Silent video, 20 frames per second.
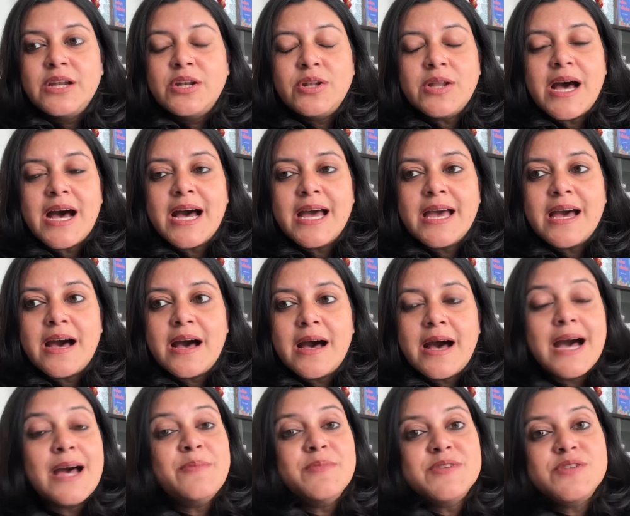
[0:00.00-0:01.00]

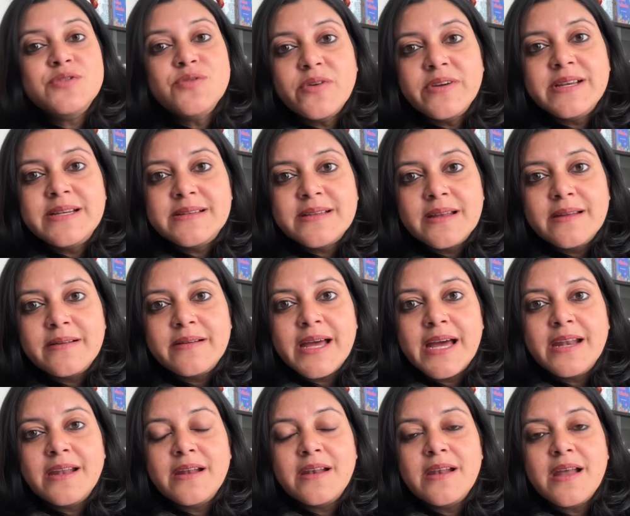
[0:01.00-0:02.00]
I'm a storyteller,
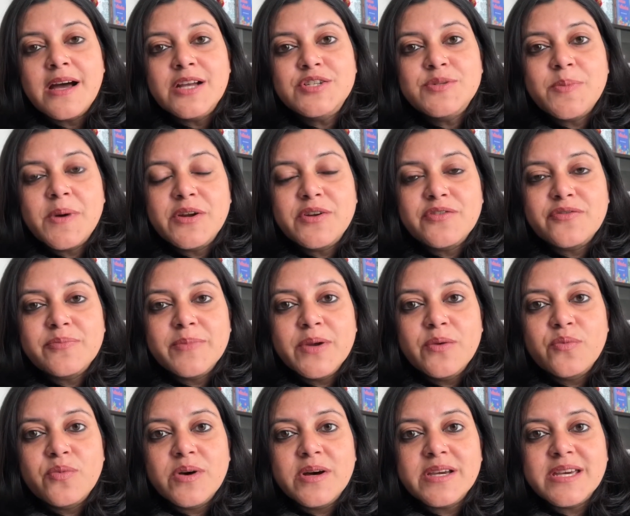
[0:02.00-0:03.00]
and a large part of my
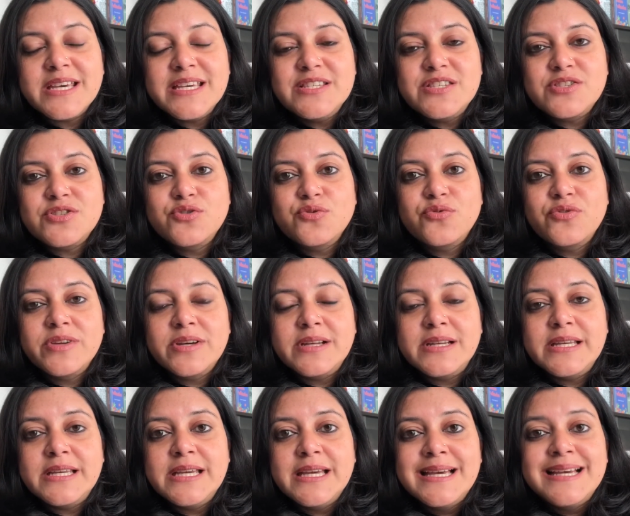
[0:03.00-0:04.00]
work is to
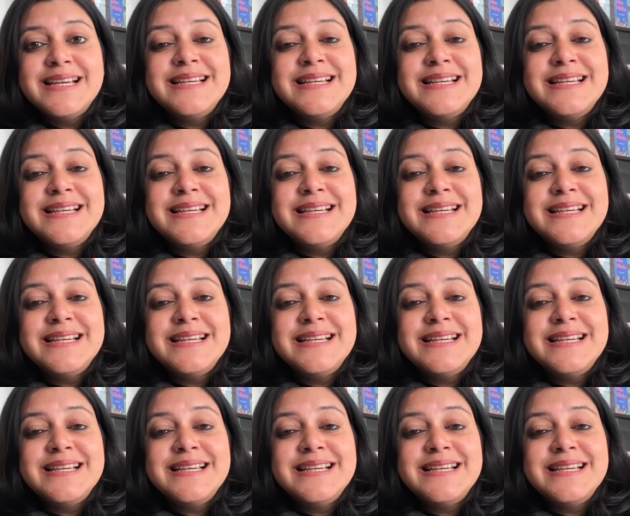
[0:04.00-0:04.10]
really